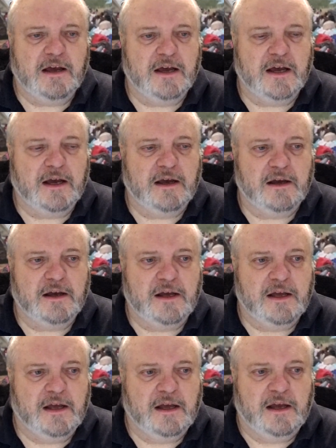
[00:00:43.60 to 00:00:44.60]

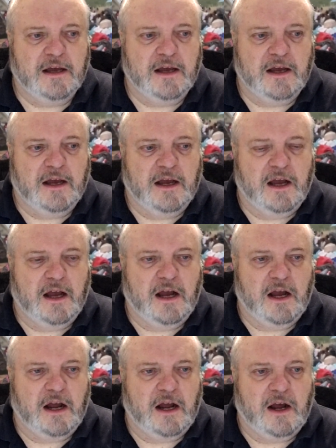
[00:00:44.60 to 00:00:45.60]

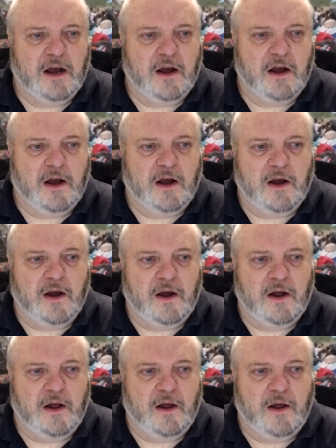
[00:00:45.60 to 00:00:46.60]

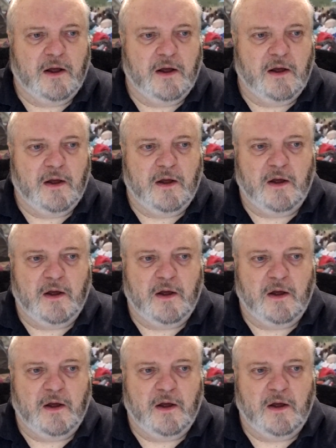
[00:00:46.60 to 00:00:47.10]
No one is speaking in this clip.